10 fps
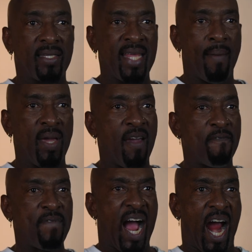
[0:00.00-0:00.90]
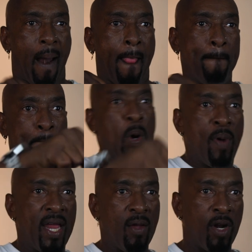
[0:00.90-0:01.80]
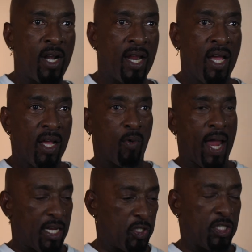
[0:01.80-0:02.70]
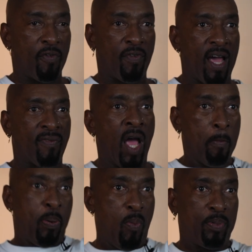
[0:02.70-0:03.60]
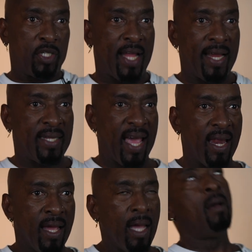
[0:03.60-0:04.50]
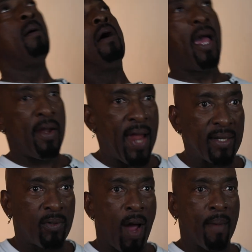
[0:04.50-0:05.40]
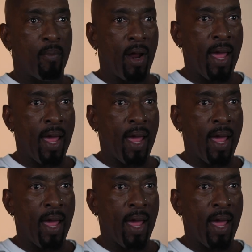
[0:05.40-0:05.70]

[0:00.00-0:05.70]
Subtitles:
Sammy, and fired. Boom, hit him with a stiff left, boom, just like that. And knocked the white boy